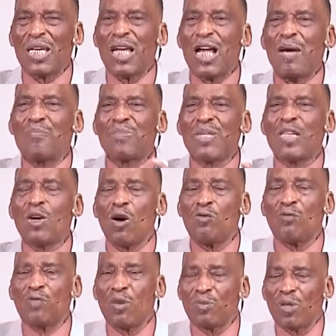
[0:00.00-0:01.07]
empty
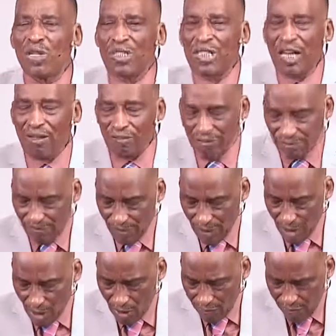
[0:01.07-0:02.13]
from the self.
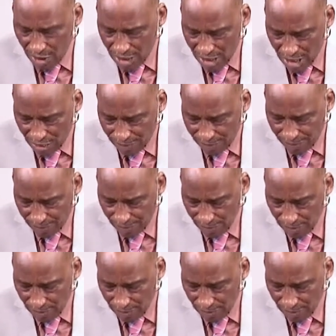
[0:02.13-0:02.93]
Of the self.